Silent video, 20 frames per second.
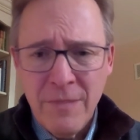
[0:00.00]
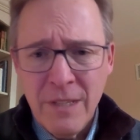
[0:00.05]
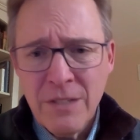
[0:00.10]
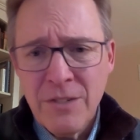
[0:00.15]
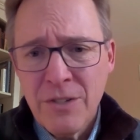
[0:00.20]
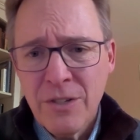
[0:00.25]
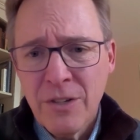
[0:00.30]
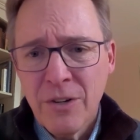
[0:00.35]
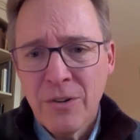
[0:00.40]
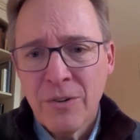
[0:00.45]

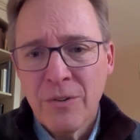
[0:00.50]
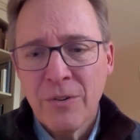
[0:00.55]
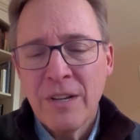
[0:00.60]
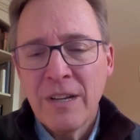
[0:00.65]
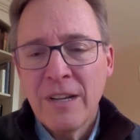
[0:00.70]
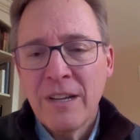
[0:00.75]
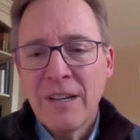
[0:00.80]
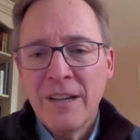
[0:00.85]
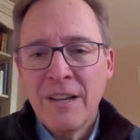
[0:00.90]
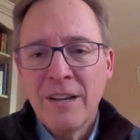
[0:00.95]
So
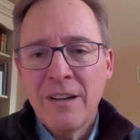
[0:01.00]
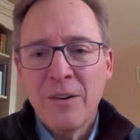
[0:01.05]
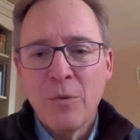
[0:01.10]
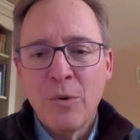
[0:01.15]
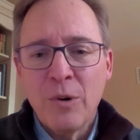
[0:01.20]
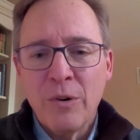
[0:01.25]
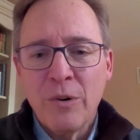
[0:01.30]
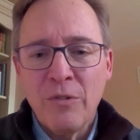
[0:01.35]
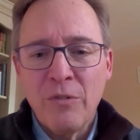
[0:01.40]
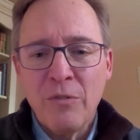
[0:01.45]

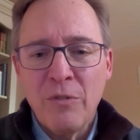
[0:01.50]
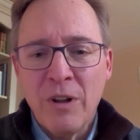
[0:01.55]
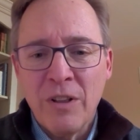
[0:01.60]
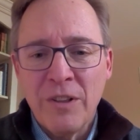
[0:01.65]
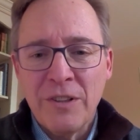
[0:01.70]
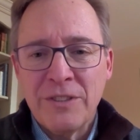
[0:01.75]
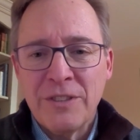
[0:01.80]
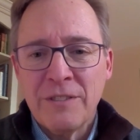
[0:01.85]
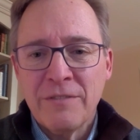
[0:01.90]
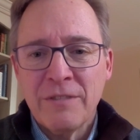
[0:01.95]
we're
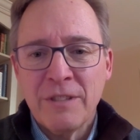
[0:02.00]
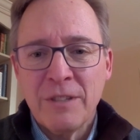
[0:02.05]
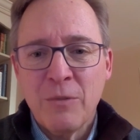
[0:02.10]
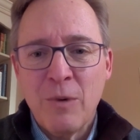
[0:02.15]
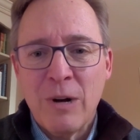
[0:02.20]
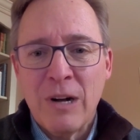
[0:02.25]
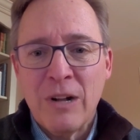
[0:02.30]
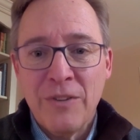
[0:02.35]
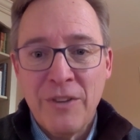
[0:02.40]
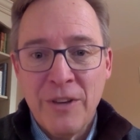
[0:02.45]
relatively
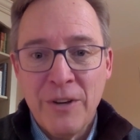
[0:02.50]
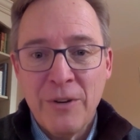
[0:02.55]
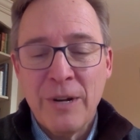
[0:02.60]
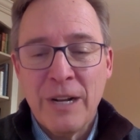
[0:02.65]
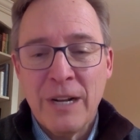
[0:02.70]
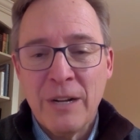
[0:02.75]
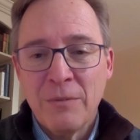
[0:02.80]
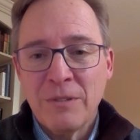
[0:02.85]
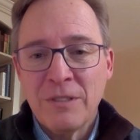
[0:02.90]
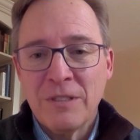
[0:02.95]
well known,
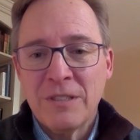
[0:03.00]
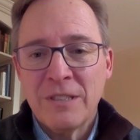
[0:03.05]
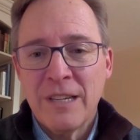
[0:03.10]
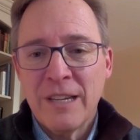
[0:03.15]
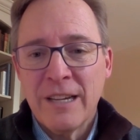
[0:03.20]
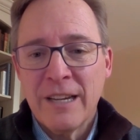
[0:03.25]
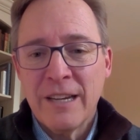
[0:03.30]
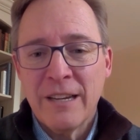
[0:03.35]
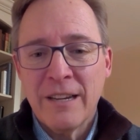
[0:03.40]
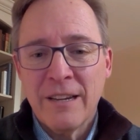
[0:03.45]
I would
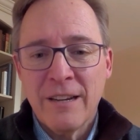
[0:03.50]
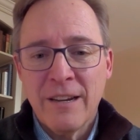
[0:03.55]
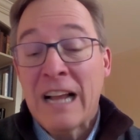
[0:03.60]
say.